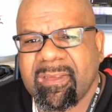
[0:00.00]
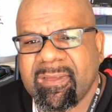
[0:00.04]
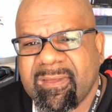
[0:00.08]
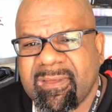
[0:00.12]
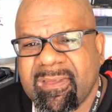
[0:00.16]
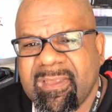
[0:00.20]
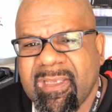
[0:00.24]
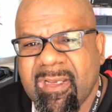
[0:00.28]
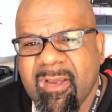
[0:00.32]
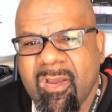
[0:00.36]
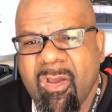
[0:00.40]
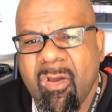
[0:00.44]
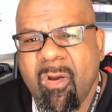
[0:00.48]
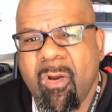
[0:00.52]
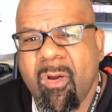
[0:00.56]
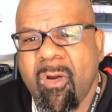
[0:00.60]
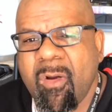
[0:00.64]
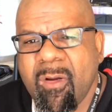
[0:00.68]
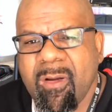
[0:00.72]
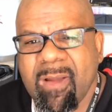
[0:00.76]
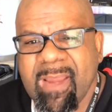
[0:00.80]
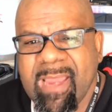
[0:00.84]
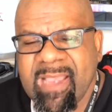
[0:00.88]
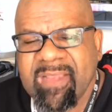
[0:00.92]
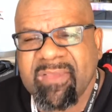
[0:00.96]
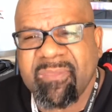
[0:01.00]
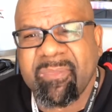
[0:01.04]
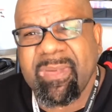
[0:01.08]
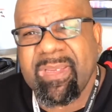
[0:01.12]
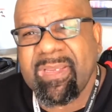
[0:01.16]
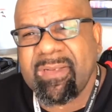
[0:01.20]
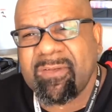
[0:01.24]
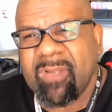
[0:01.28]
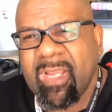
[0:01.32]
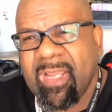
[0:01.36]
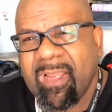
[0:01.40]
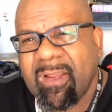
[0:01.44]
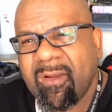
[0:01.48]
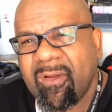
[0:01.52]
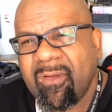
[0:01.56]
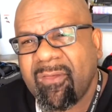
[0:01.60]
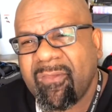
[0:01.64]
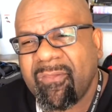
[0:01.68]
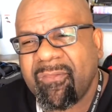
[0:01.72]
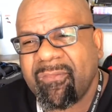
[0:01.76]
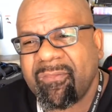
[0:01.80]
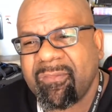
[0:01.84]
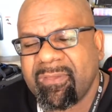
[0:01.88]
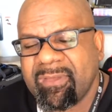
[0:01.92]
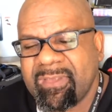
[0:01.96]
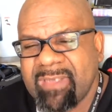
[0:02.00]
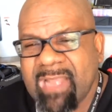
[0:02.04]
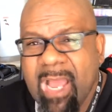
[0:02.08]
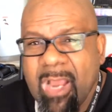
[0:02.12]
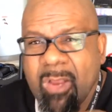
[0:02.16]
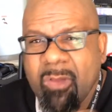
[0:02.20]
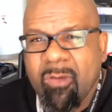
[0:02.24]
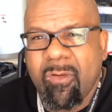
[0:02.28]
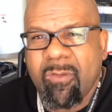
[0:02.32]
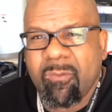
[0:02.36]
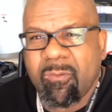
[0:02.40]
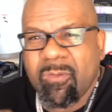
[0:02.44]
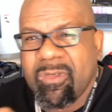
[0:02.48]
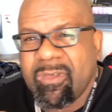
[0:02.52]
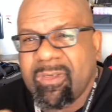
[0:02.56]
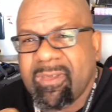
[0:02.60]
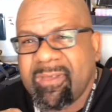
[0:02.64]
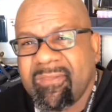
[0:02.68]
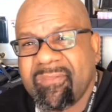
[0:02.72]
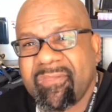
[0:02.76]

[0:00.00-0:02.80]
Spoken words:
the car has been, knock on wood,